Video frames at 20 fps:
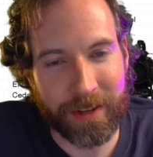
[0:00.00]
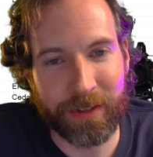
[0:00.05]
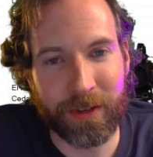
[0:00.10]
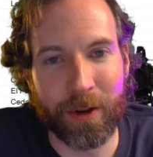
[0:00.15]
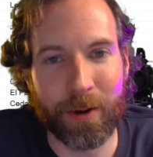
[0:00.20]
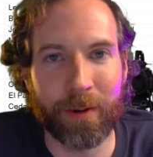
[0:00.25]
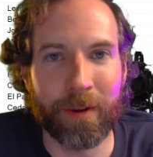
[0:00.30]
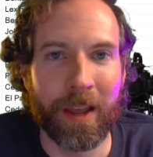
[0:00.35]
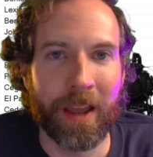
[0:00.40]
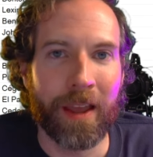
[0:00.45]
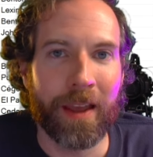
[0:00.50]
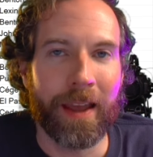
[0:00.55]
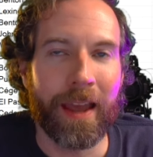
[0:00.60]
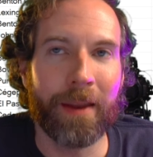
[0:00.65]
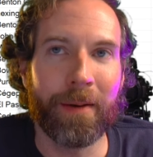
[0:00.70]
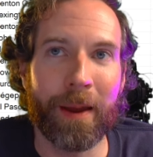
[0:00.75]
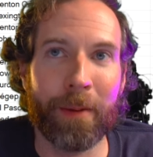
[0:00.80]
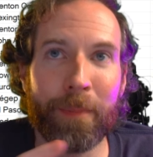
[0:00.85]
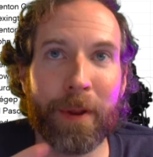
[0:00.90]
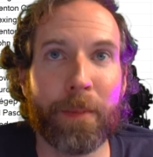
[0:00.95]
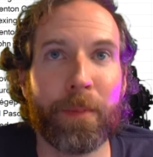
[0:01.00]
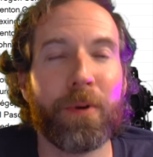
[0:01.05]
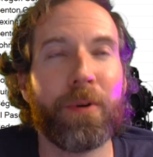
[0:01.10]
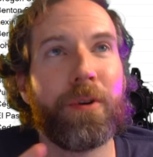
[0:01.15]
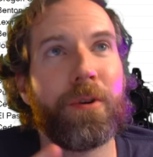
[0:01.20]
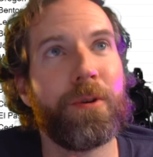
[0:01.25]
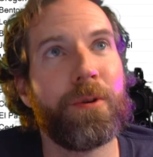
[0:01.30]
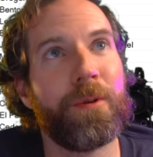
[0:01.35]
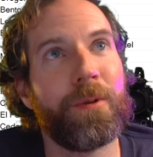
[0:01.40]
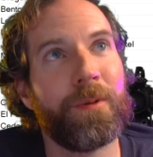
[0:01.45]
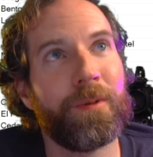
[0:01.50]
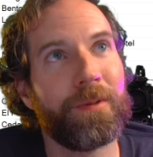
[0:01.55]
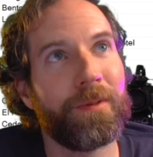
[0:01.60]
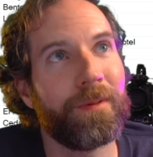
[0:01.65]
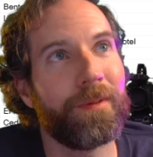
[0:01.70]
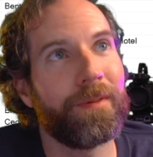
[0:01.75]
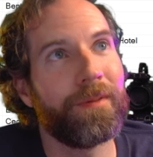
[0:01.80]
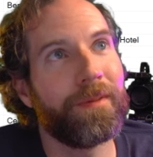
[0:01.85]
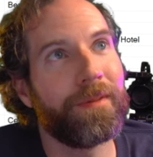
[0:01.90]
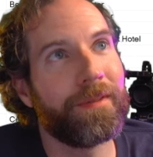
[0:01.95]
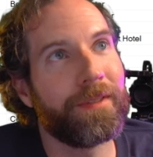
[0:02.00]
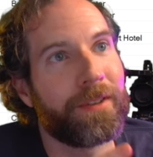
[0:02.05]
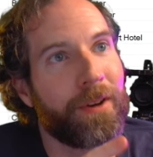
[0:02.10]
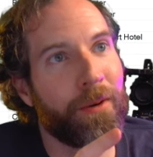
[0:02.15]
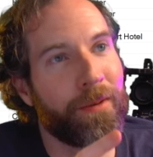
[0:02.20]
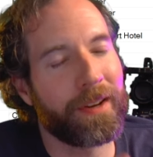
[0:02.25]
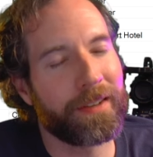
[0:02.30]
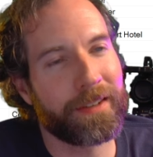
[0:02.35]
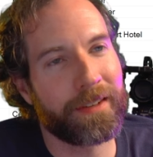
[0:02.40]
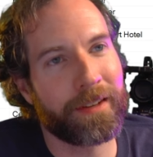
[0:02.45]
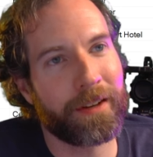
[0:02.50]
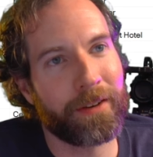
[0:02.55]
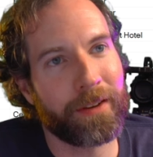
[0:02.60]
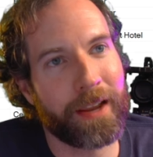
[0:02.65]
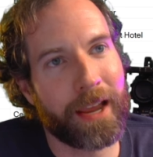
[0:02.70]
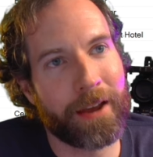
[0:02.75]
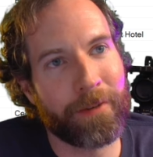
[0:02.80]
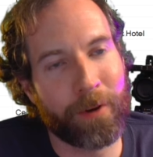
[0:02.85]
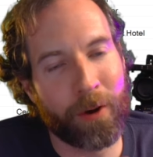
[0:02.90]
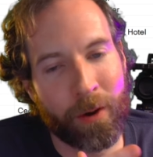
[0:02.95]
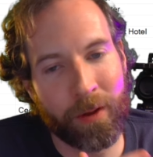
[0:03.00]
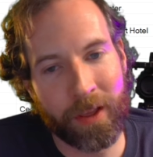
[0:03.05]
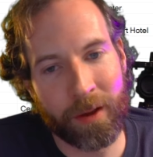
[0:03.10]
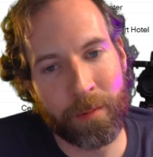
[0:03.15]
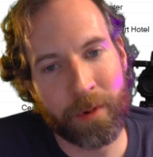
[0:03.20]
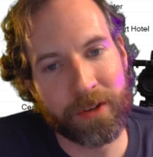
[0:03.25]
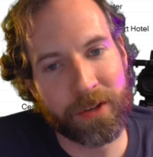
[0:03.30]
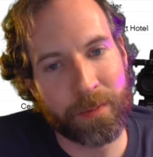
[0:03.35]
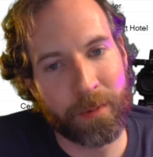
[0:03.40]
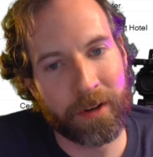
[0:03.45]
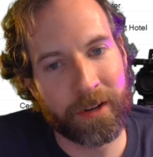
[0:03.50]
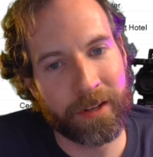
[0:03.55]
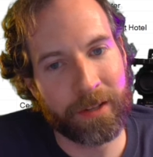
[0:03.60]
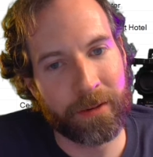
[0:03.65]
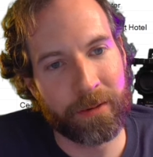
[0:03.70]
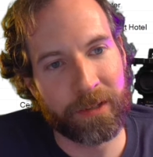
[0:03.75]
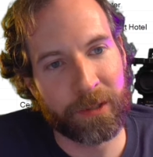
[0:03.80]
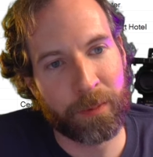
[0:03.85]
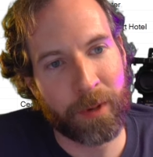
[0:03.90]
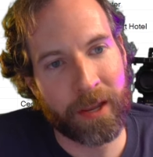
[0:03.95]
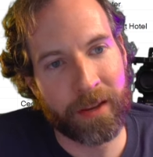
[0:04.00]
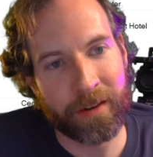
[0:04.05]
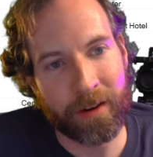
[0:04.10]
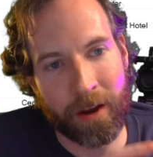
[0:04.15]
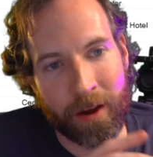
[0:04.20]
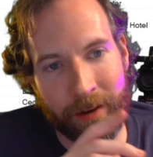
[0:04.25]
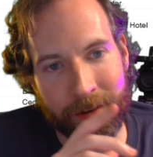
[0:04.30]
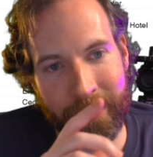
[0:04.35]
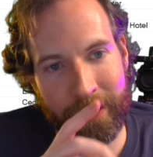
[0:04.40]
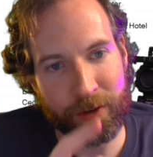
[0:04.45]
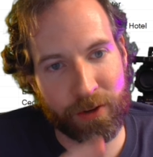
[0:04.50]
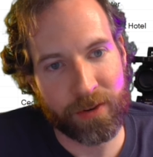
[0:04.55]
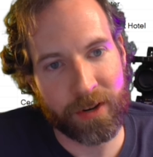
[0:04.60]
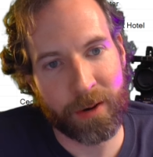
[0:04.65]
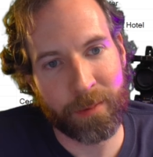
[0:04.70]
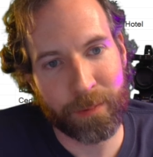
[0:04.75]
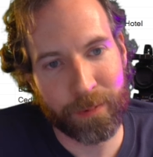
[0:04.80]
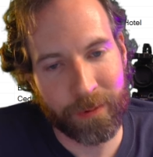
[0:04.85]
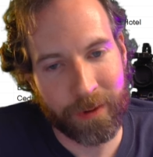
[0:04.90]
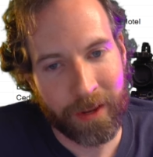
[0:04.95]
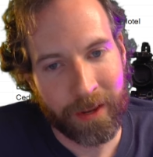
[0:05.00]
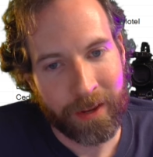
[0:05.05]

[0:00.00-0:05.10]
So, and people who don't necessarily have all that much money to spend on a trip